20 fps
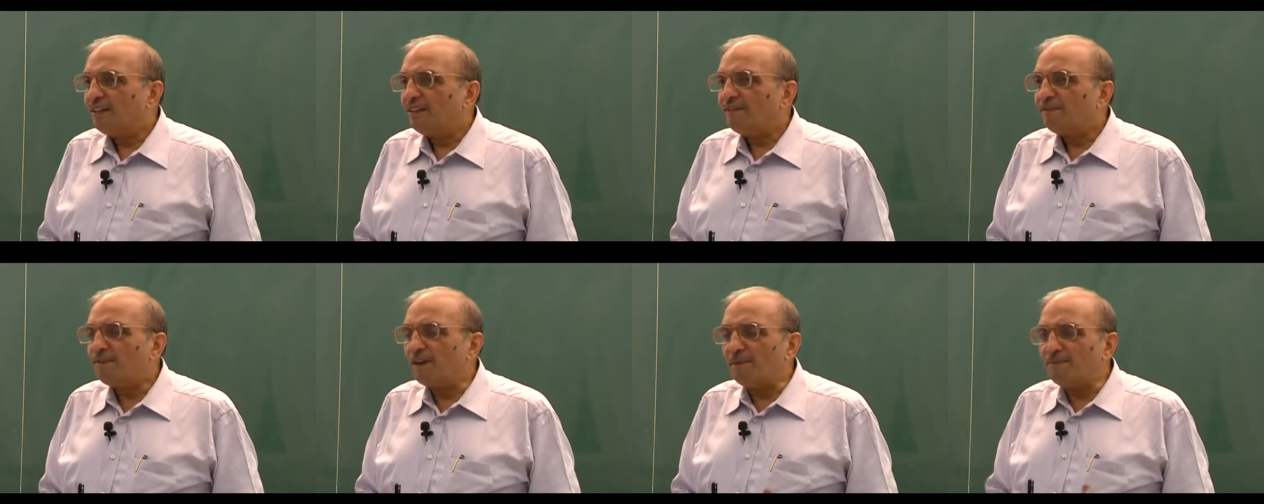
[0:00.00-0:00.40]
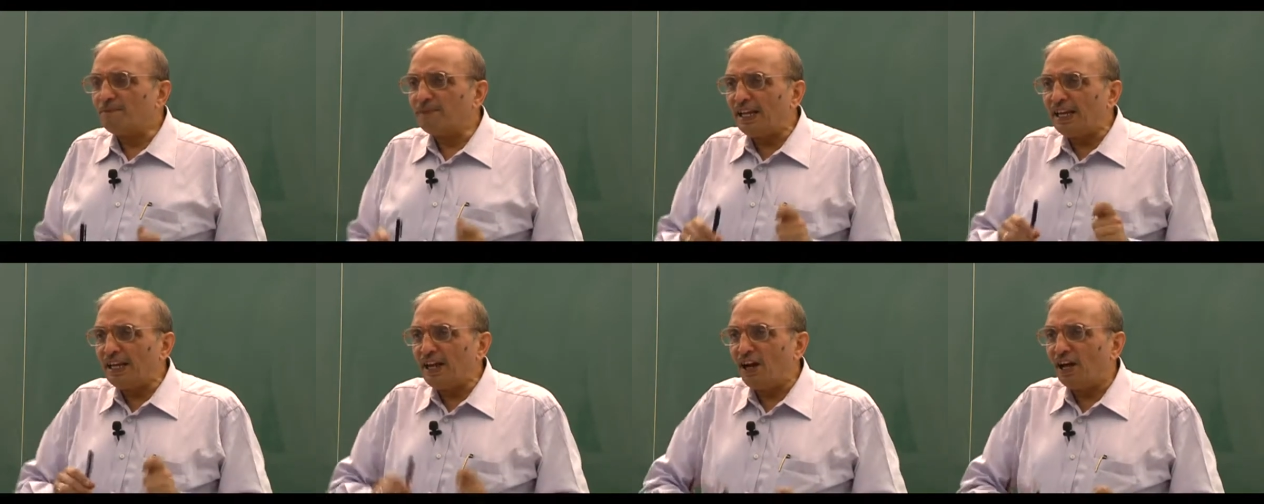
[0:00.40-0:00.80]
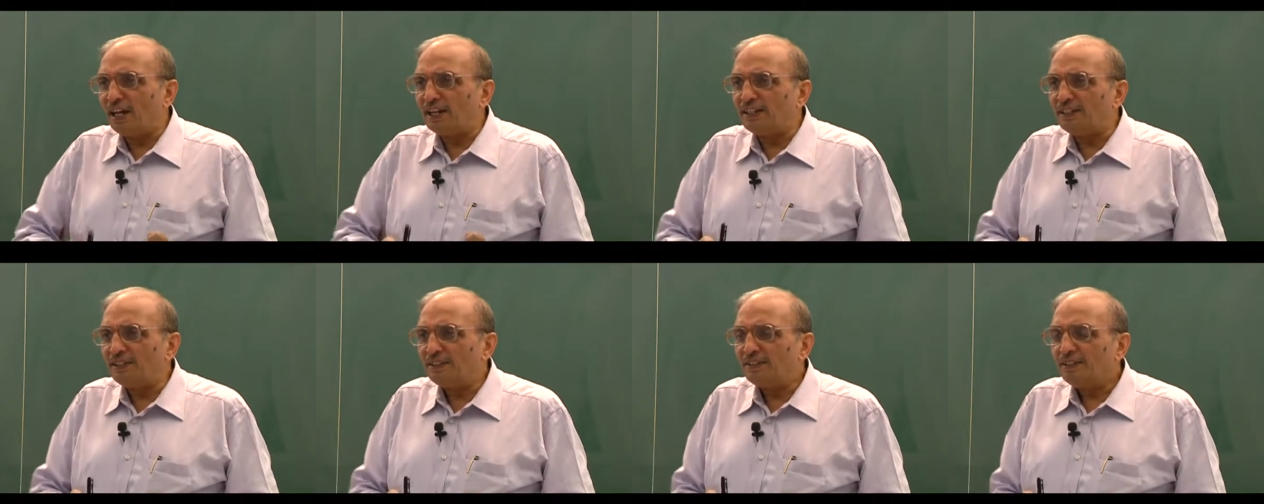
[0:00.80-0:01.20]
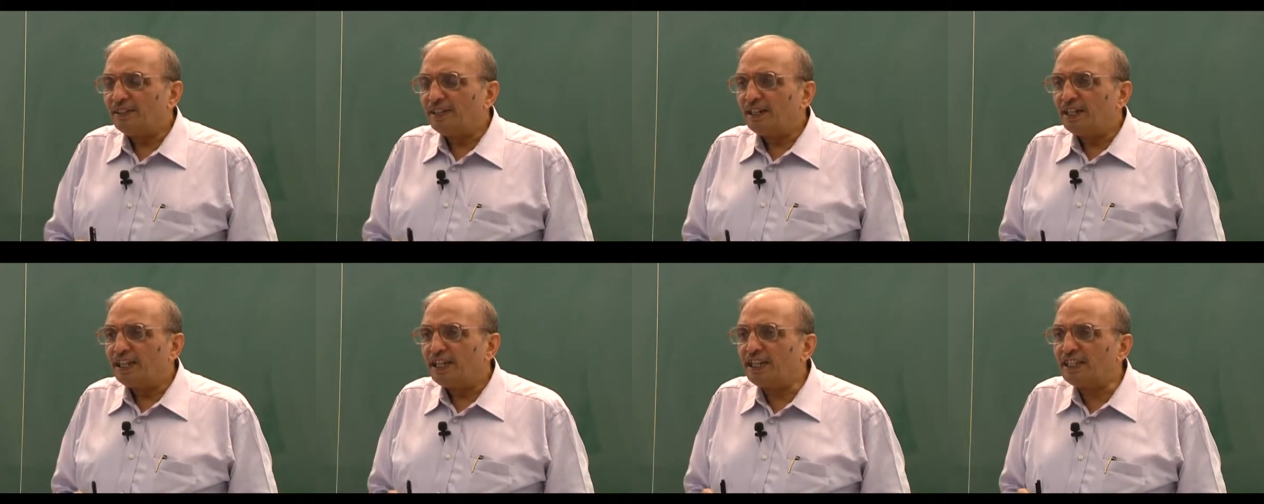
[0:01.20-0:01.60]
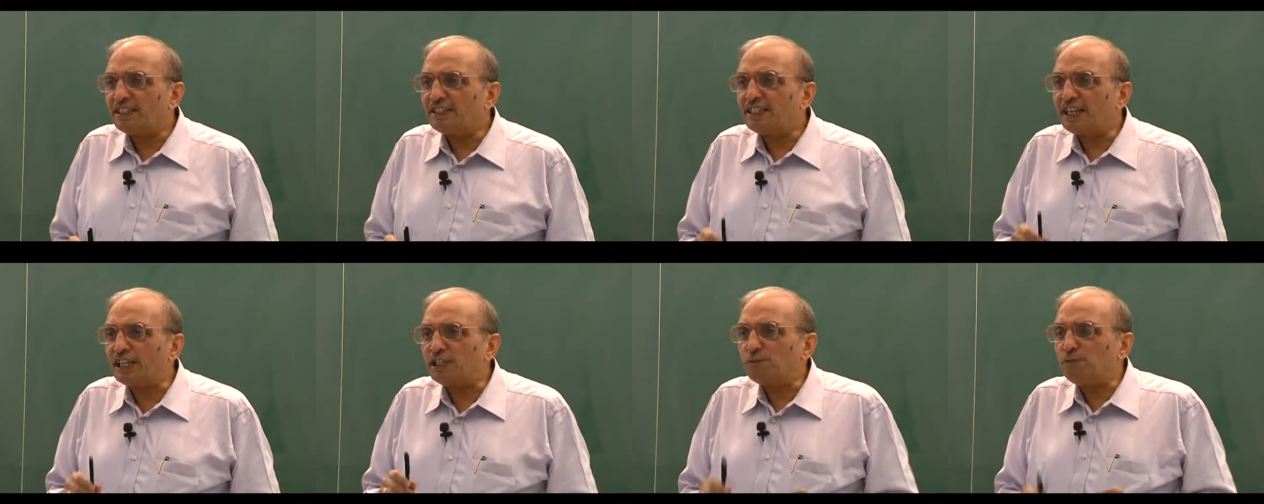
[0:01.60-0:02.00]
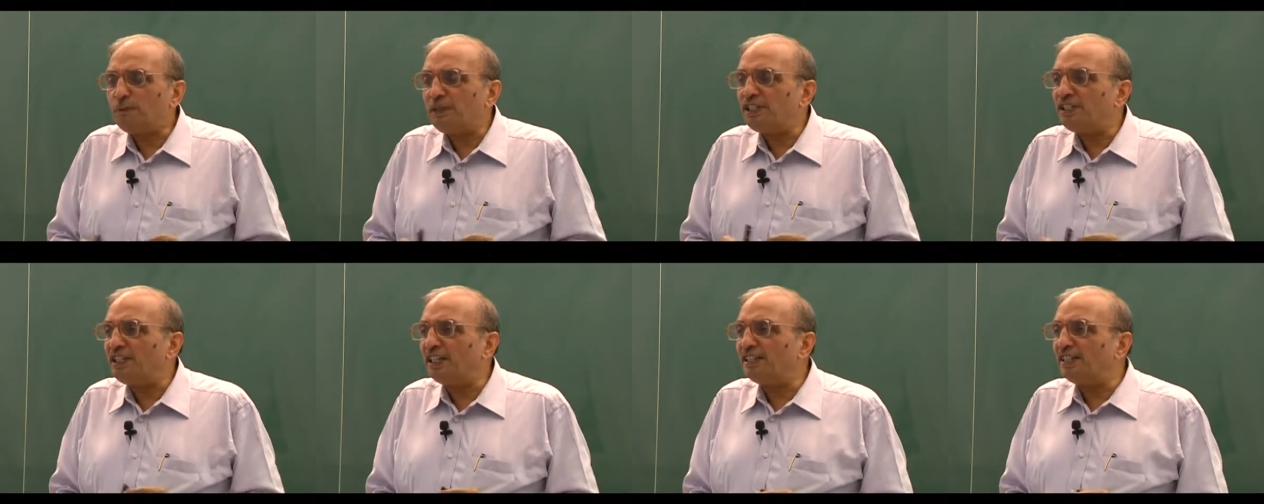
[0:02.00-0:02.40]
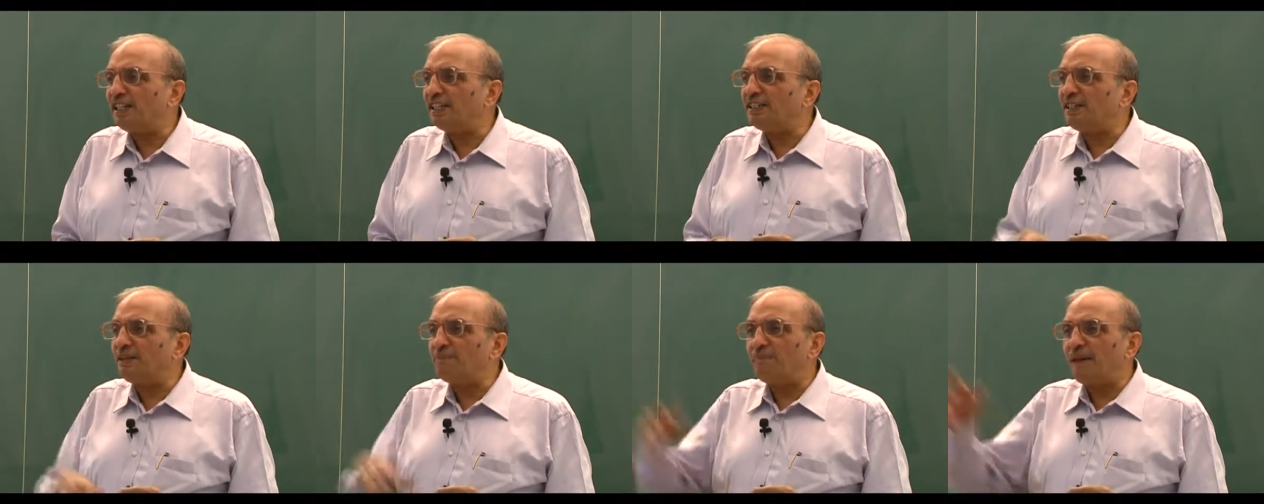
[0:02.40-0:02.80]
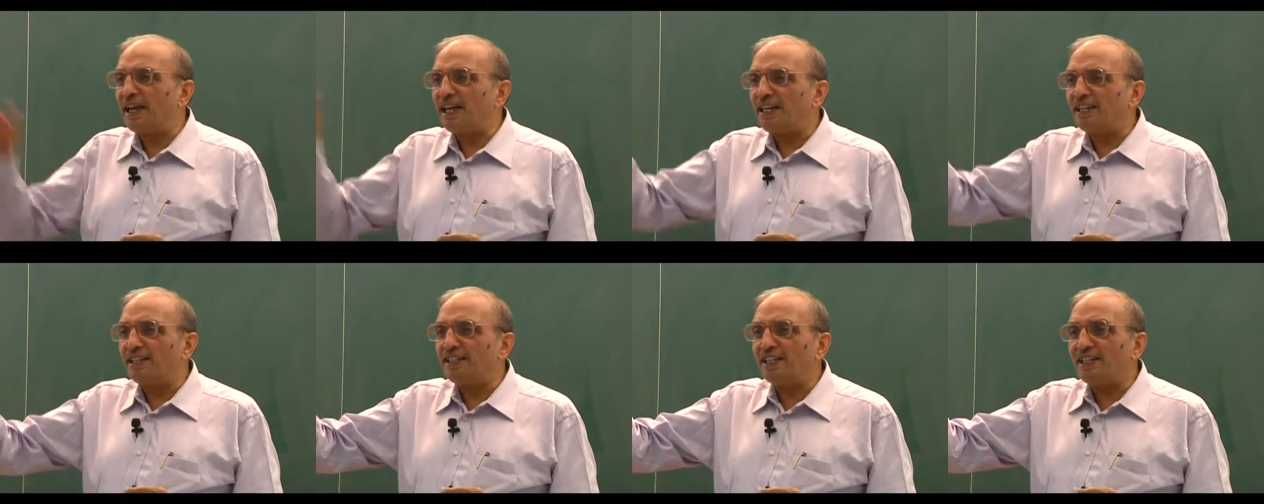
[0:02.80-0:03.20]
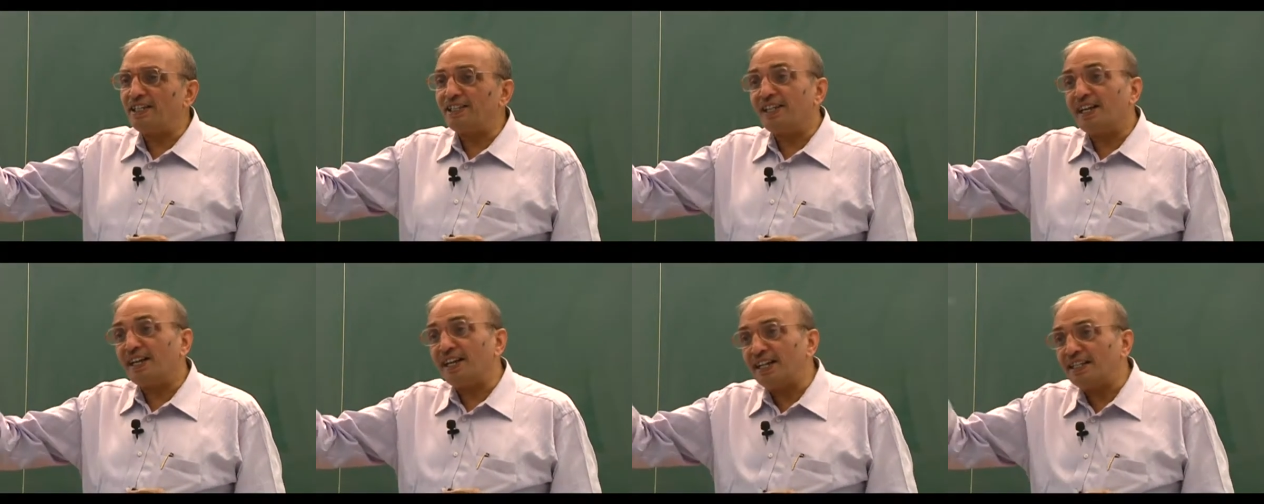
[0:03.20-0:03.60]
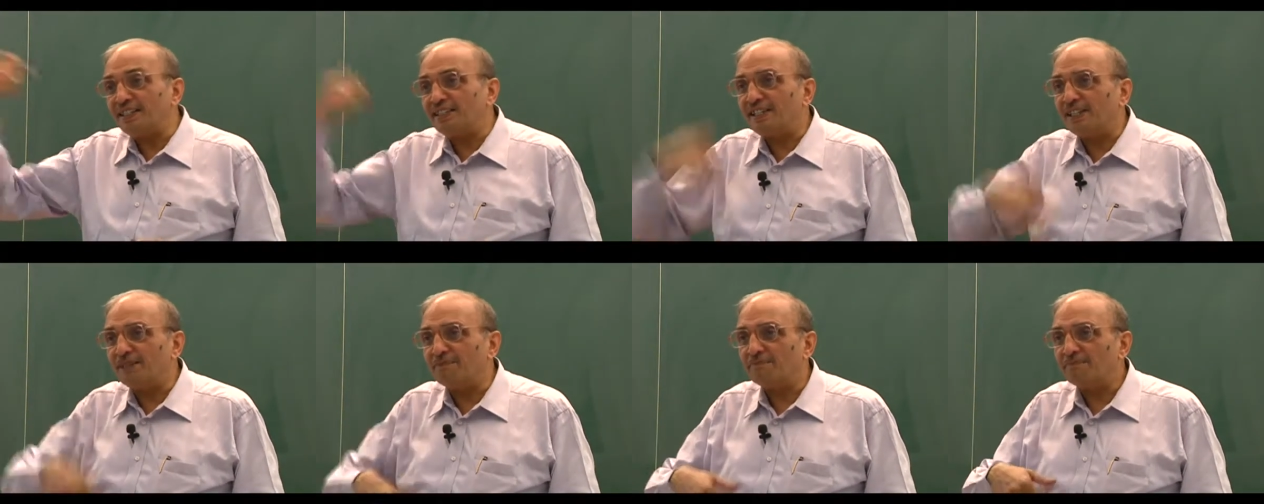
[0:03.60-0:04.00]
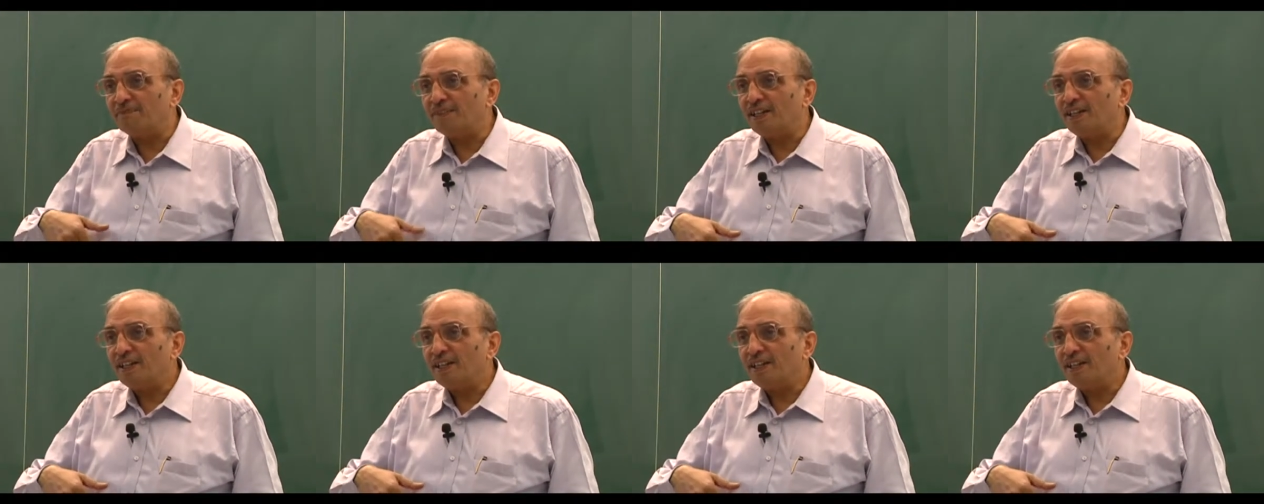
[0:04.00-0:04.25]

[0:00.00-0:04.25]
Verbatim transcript: From then on, his suspicion that the manager is against him